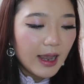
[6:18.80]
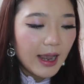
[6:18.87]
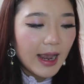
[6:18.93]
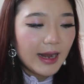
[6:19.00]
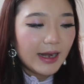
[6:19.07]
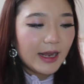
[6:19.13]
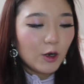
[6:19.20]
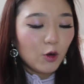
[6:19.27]

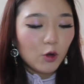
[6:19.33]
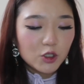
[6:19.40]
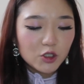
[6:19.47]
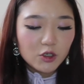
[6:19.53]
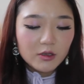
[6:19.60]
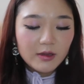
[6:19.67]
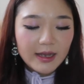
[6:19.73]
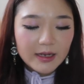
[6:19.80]
And I
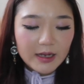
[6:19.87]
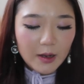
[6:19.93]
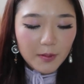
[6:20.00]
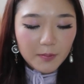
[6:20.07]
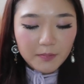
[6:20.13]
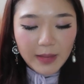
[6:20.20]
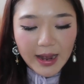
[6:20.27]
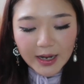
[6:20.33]
also, like,
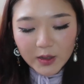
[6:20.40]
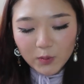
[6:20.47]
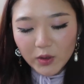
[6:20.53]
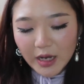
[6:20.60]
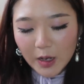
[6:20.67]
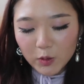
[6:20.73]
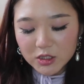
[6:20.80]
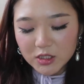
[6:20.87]
back
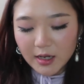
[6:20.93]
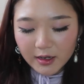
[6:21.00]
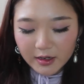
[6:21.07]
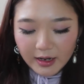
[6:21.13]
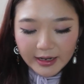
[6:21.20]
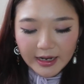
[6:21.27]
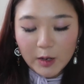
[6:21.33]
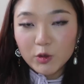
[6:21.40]
when I was younger
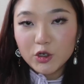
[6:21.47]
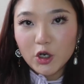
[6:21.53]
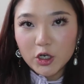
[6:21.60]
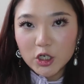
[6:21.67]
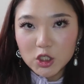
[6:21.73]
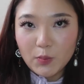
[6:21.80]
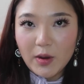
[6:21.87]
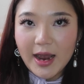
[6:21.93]
and I would go
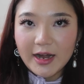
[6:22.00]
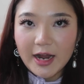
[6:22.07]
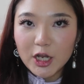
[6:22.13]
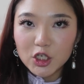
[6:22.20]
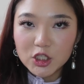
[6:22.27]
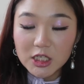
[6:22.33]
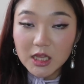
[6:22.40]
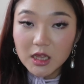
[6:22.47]
to Japan, I
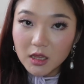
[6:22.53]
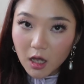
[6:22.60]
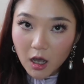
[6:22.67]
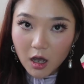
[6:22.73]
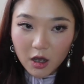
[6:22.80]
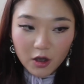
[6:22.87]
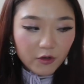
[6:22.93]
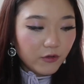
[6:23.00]
used to
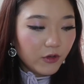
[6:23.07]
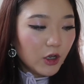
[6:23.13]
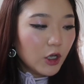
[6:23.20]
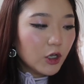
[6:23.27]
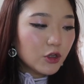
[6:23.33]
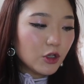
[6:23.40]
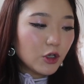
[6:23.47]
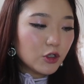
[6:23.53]
love
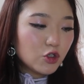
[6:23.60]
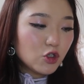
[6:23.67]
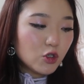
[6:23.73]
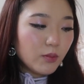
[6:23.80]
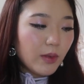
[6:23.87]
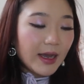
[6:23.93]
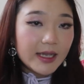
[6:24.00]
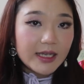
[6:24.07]
the
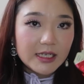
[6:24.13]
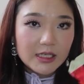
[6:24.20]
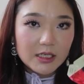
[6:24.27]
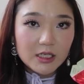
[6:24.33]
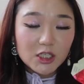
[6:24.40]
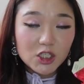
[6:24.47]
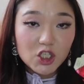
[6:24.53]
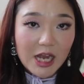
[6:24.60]

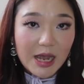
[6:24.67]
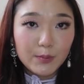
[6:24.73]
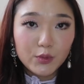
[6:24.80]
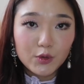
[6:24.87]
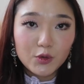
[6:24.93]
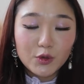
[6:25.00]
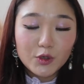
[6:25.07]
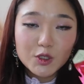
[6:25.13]
Tsubaki
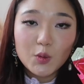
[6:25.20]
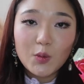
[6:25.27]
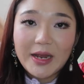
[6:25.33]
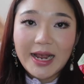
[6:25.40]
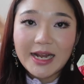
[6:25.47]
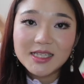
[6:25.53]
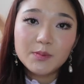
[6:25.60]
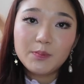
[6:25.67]
shampoo, so I
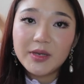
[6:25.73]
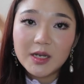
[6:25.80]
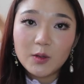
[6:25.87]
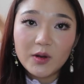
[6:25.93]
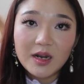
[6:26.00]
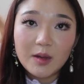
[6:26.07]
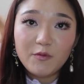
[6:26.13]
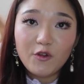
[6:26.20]
had to pick
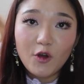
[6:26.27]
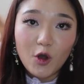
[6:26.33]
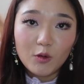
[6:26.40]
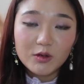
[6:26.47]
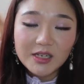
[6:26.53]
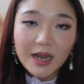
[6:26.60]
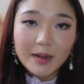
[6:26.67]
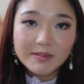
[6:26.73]
one up for
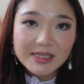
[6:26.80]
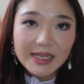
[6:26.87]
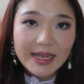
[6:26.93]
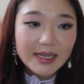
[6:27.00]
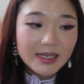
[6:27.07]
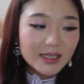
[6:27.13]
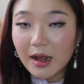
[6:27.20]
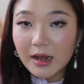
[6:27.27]
old time's
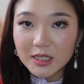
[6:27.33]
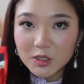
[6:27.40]
sake.